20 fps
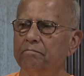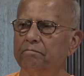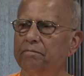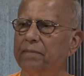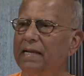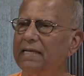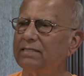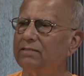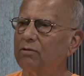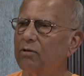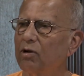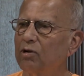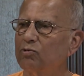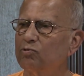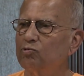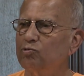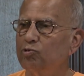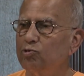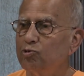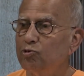place
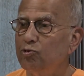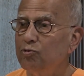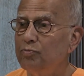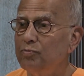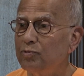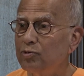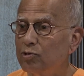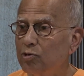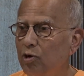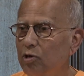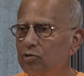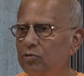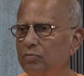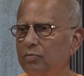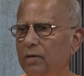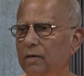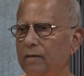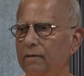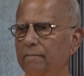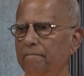called Kusum
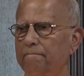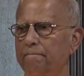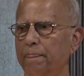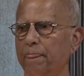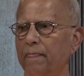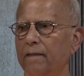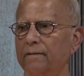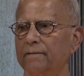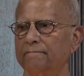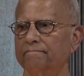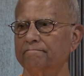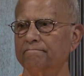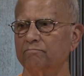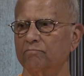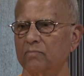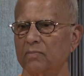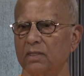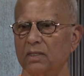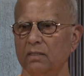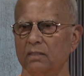Sarovar.
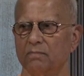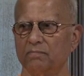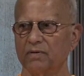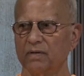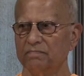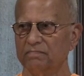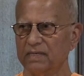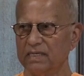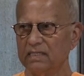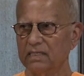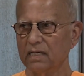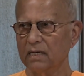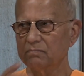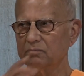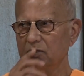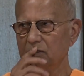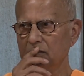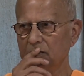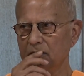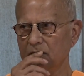From
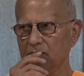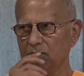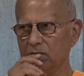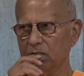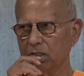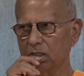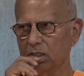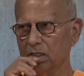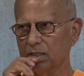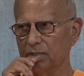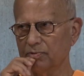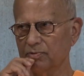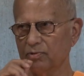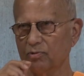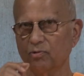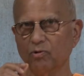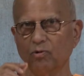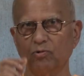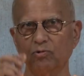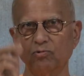Vrindavan, you, to, if
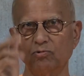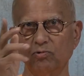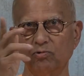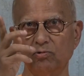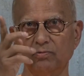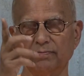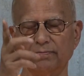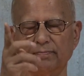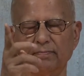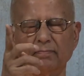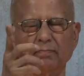you go to